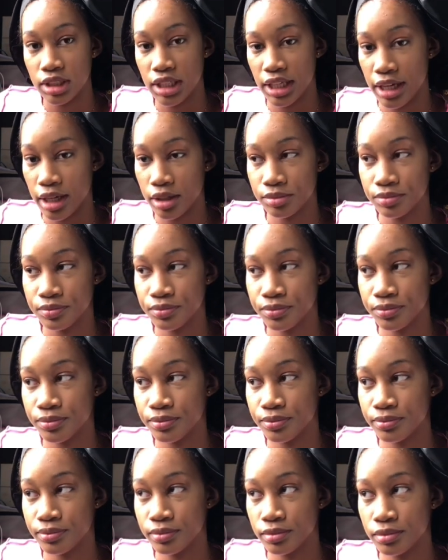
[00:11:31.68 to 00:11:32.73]
Yeah.
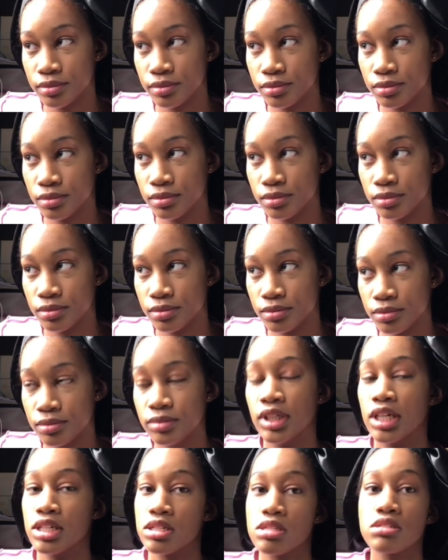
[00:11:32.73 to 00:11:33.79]

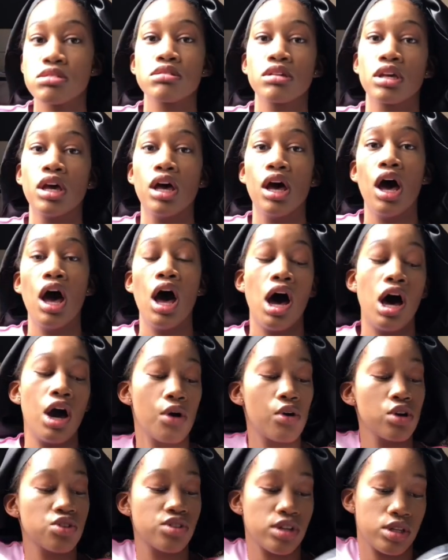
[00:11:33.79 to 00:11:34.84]
Yes. I'll
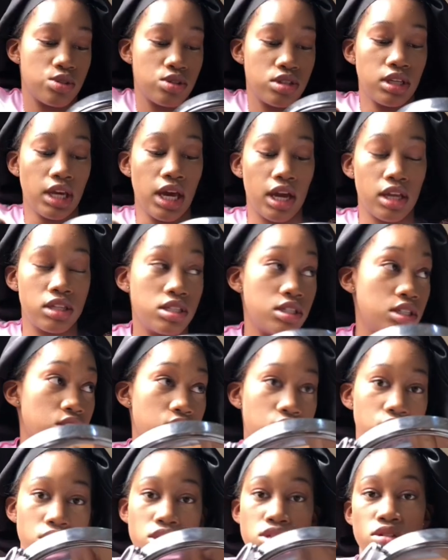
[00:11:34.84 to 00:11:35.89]
go straight into the acting
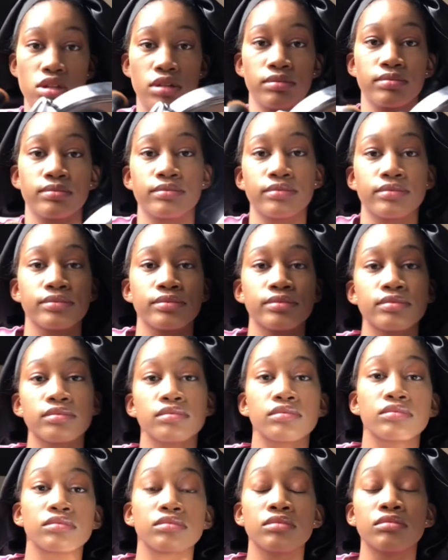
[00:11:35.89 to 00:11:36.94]
industry.
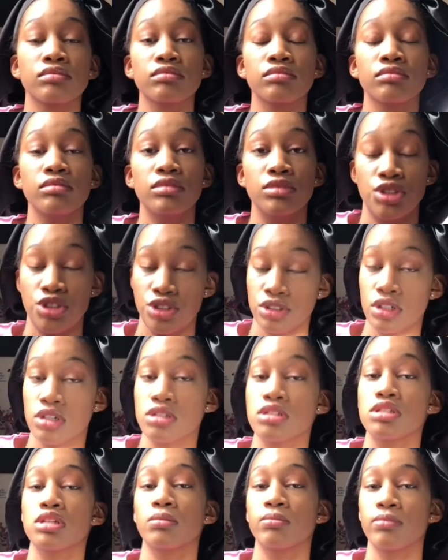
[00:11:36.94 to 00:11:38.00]
In
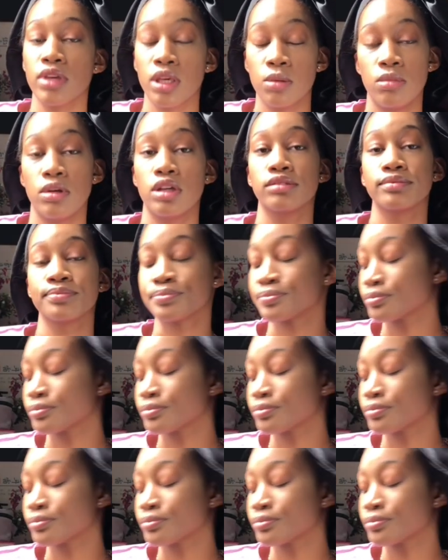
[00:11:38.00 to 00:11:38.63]
Jesus' name, amen.